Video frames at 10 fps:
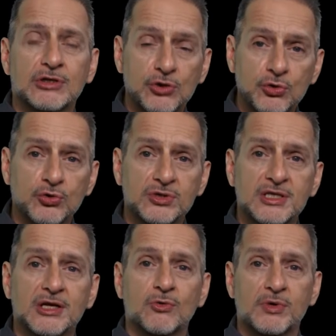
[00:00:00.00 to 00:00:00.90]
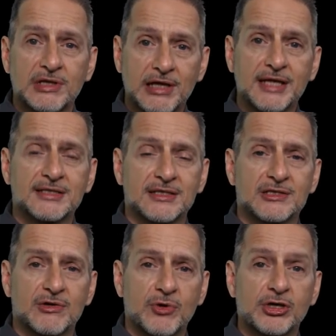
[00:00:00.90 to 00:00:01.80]
use with a
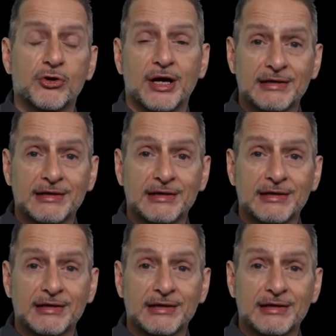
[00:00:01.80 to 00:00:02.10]
license where you're